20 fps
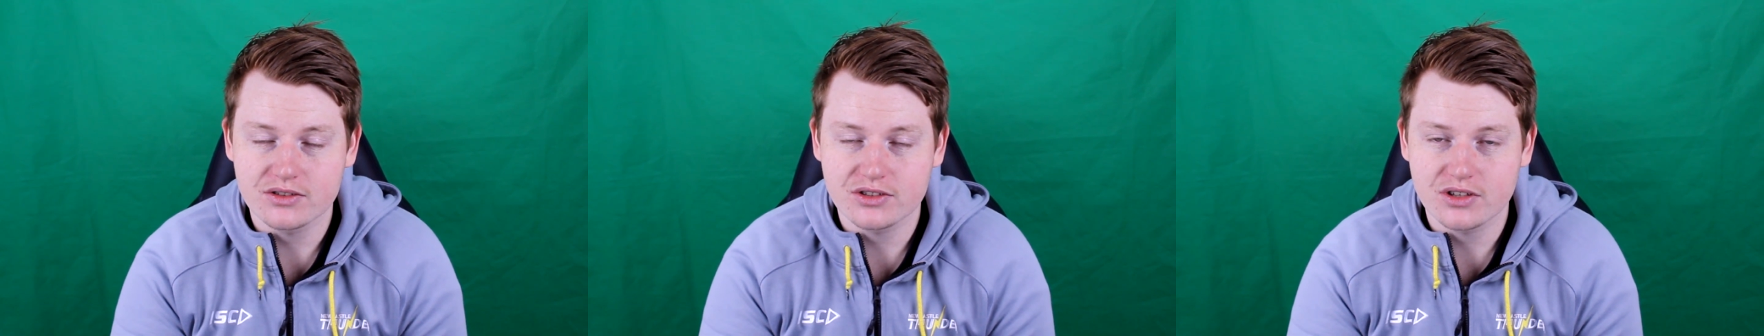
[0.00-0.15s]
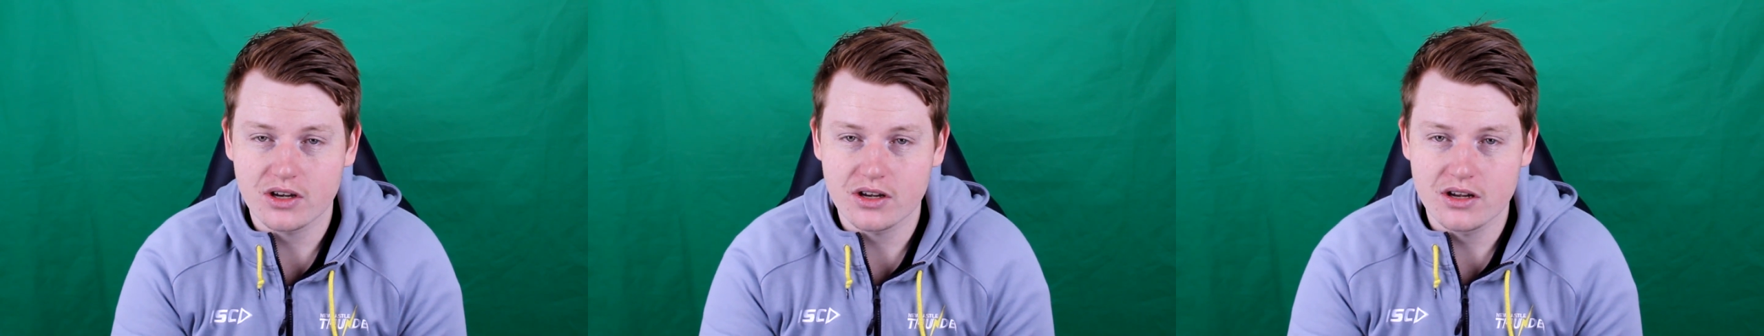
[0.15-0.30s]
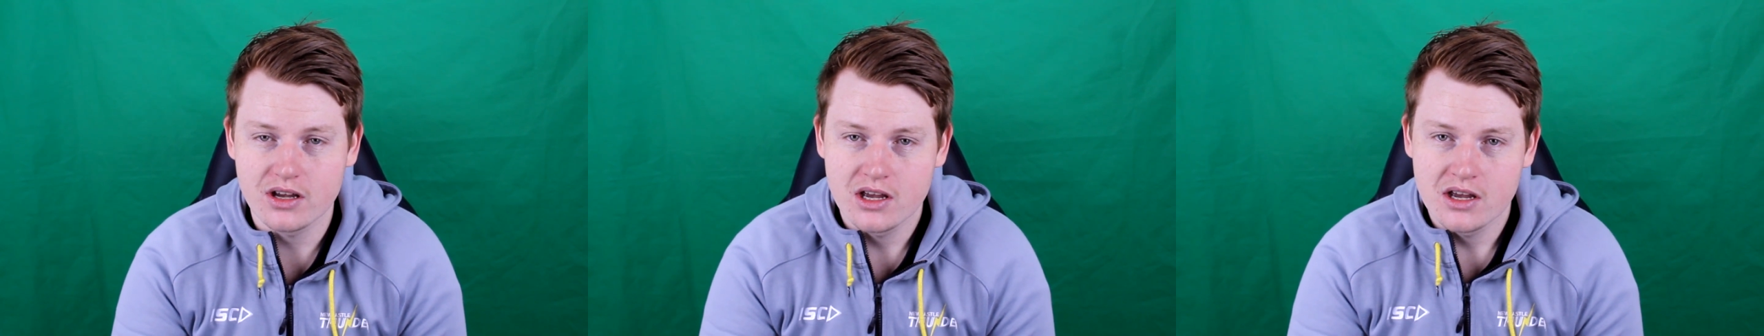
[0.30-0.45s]

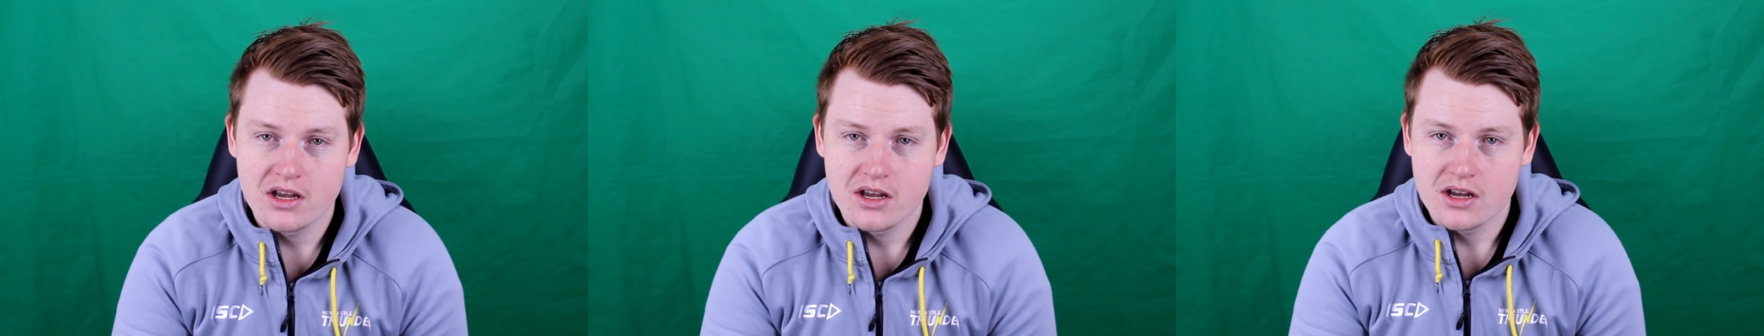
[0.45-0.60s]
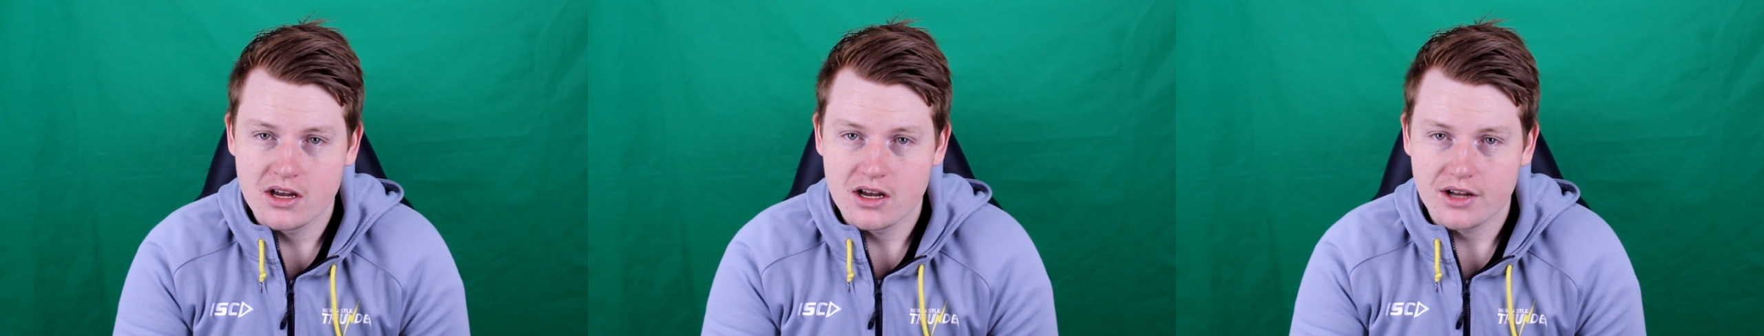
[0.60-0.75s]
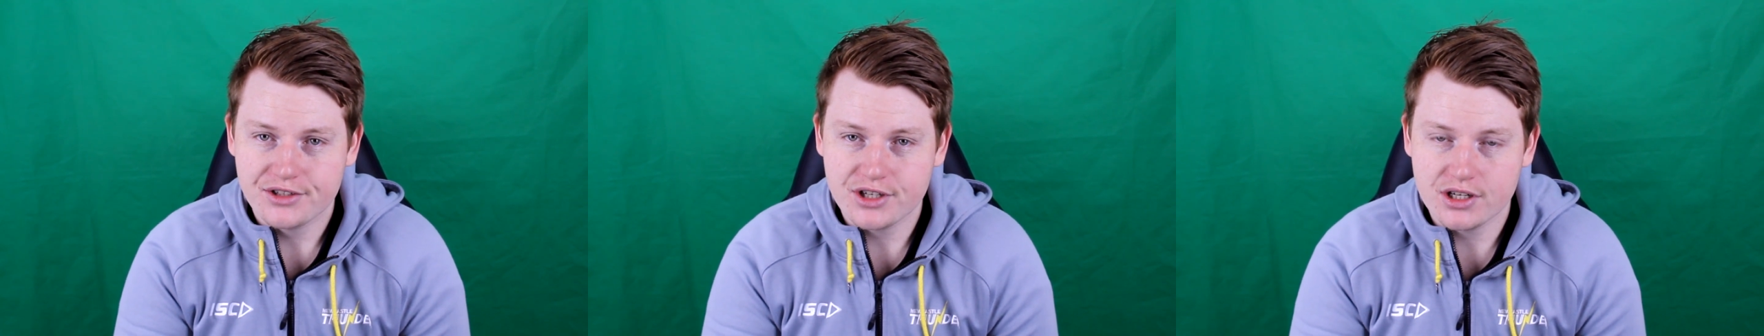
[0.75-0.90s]
So I
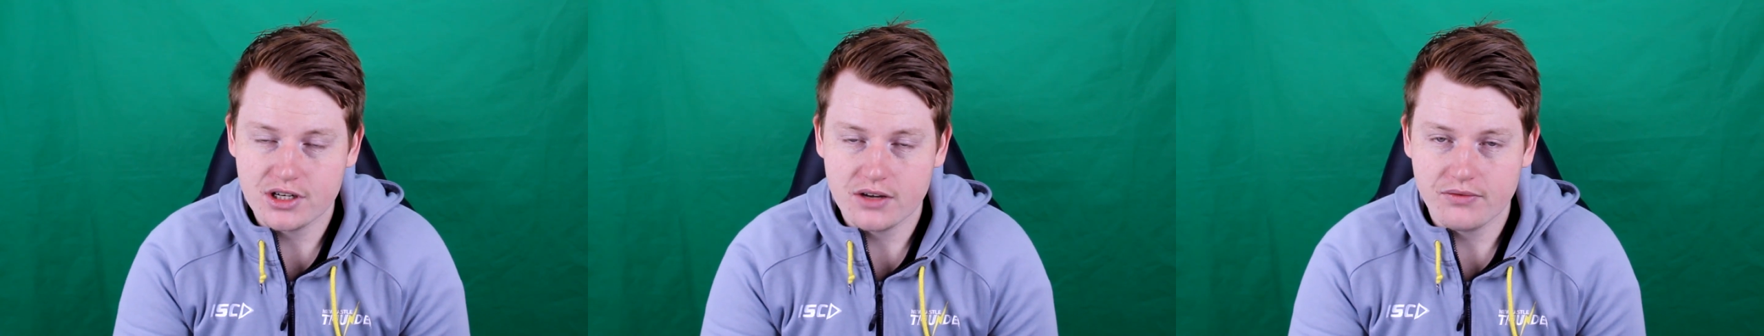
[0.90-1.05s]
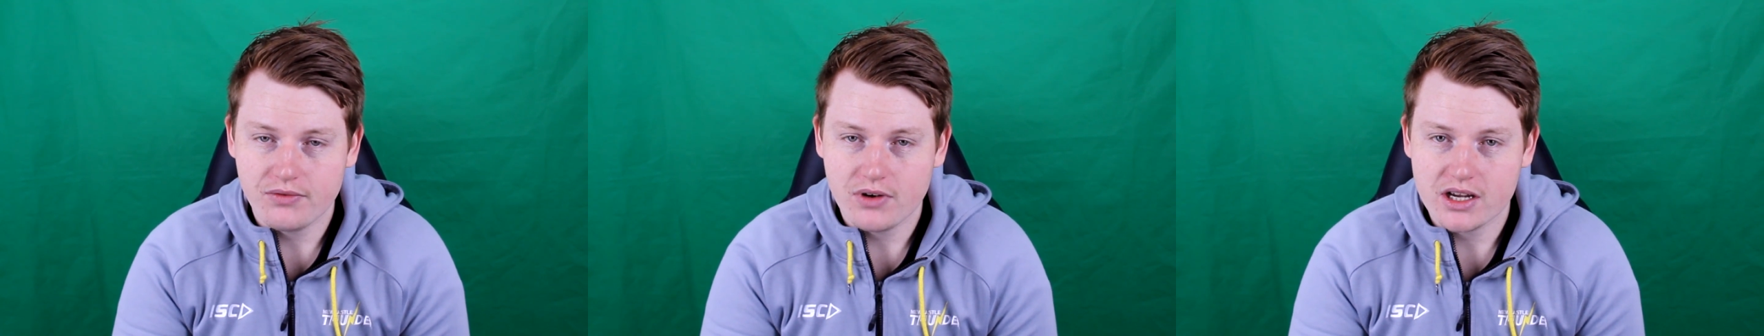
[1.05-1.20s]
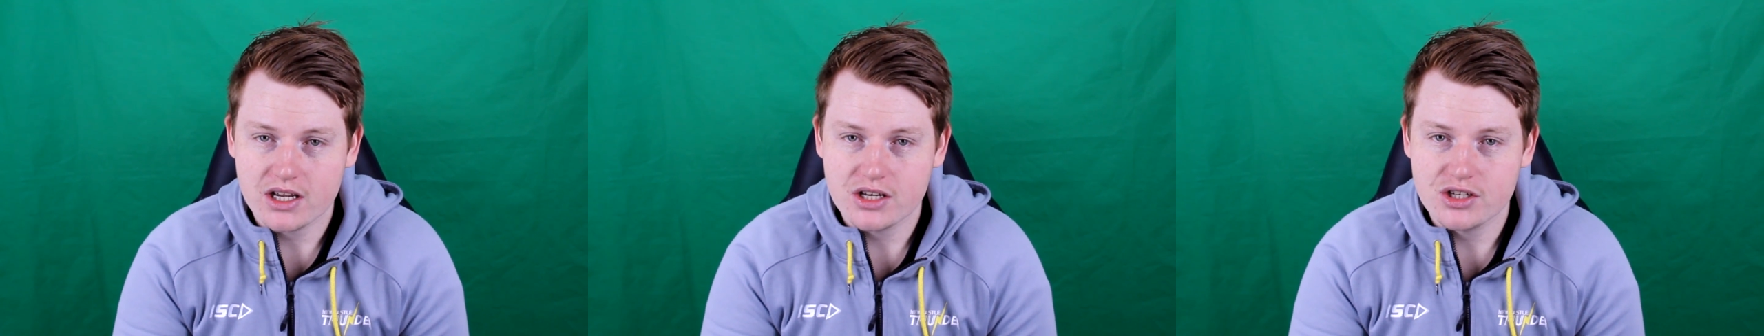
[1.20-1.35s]
don't know
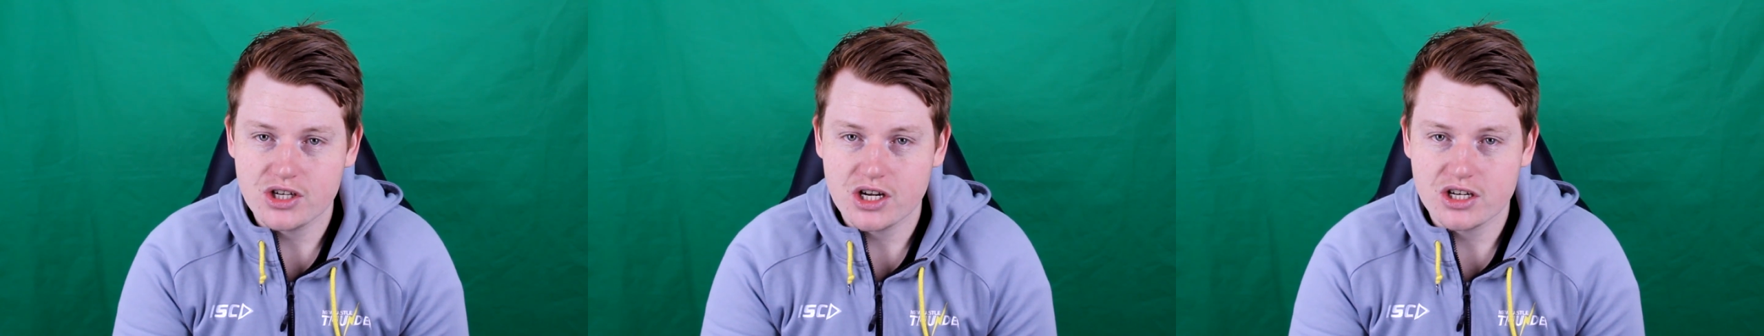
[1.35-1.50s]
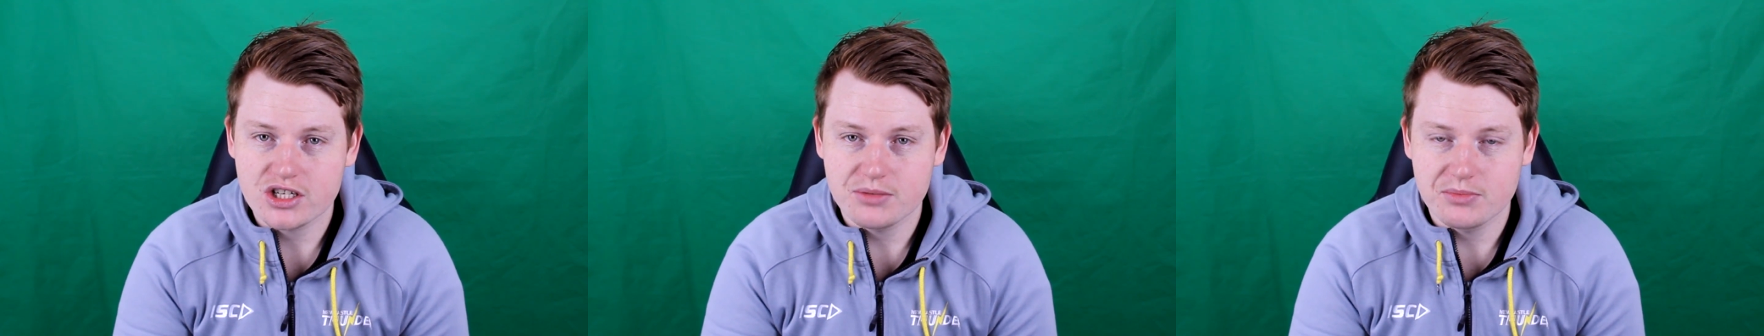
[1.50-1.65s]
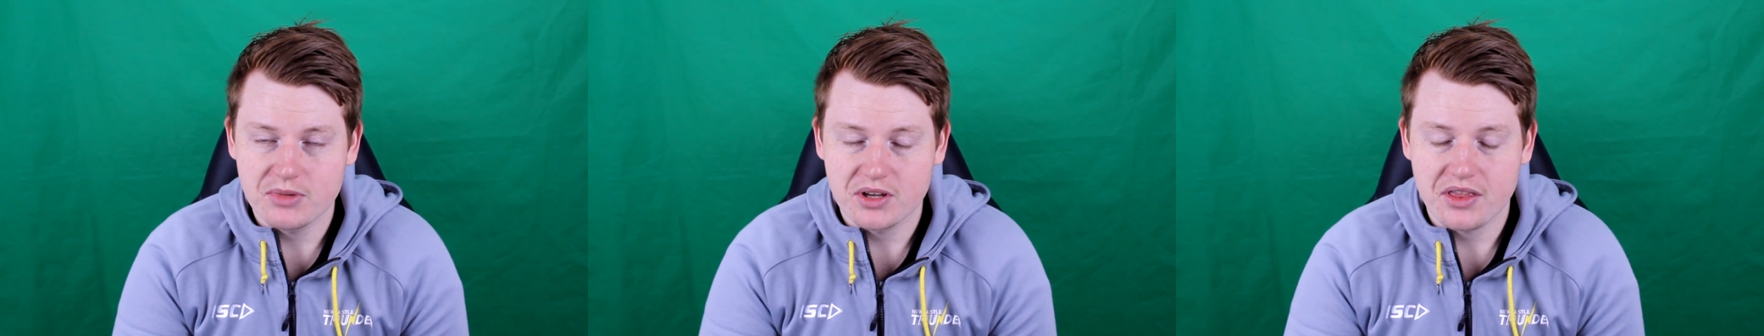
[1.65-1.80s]
if I can
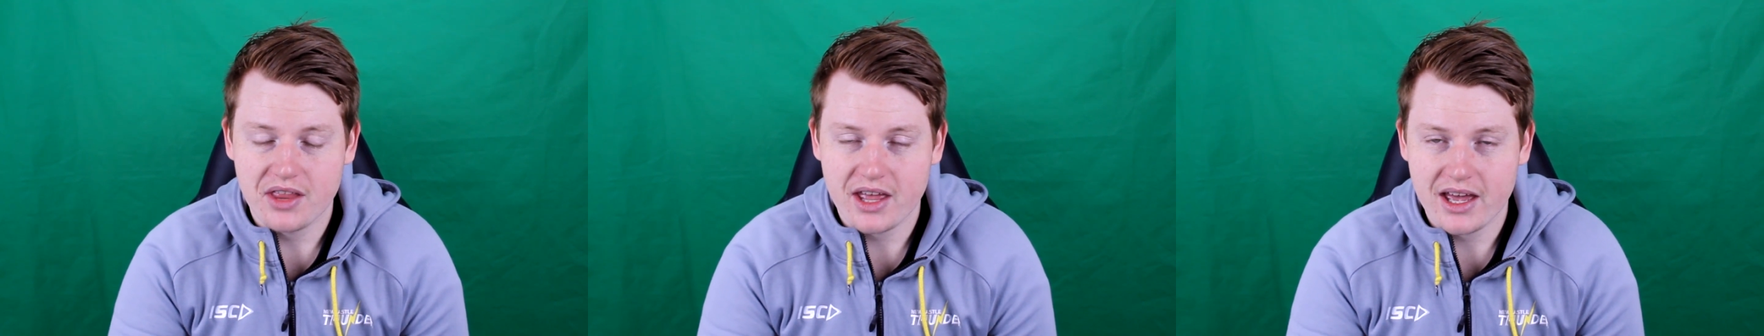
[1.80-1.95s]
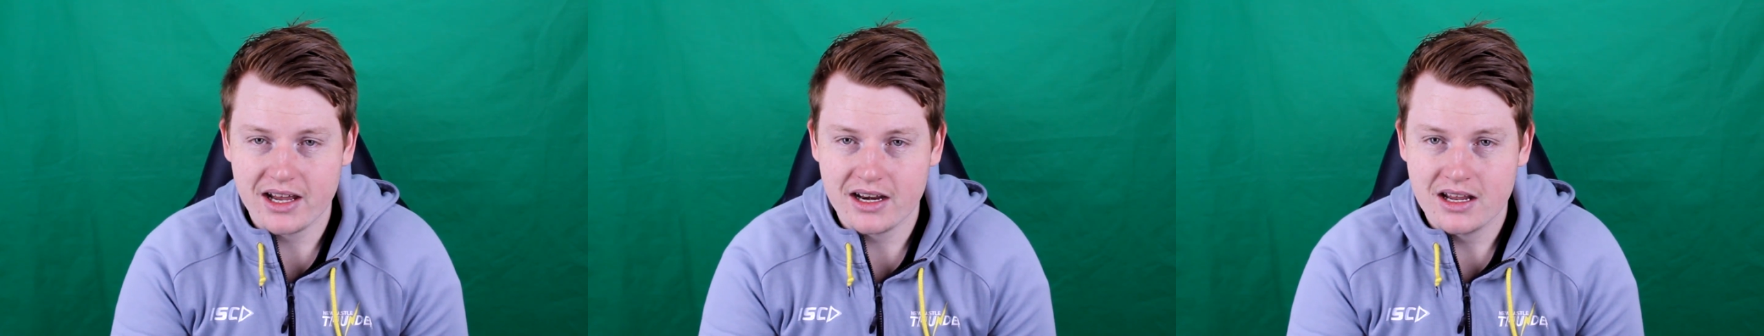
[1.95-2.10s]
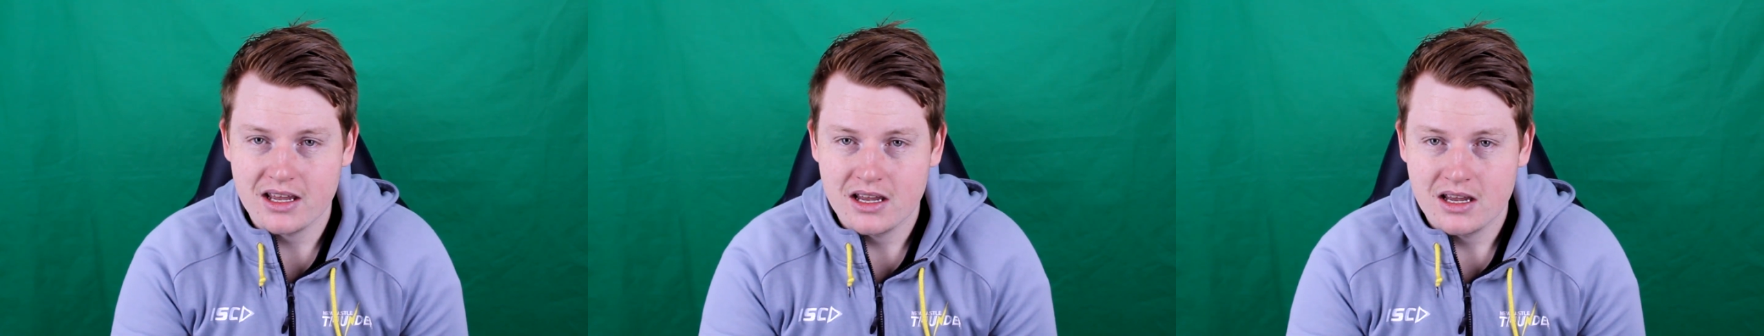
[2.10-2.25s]
judge him on
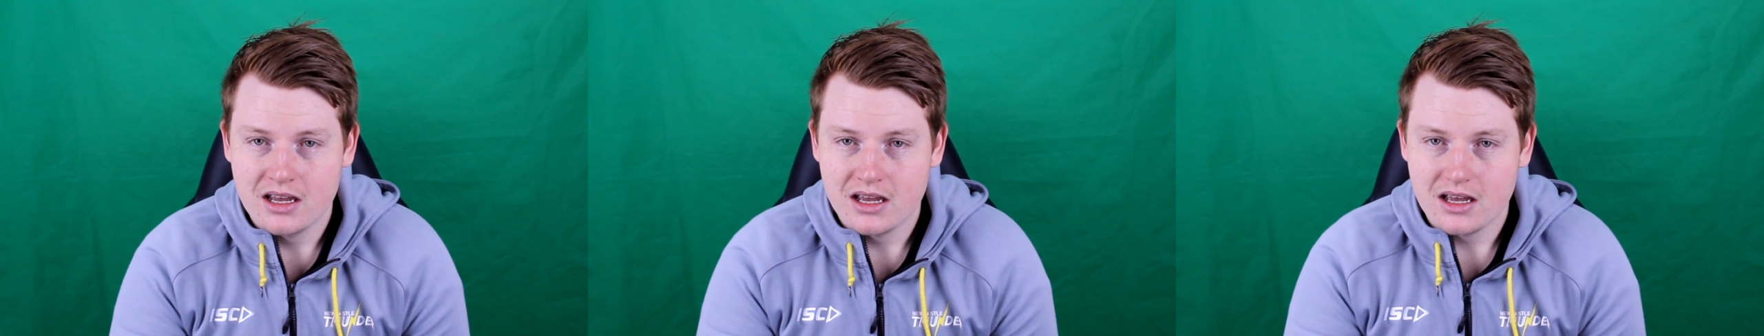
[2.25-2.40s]
that.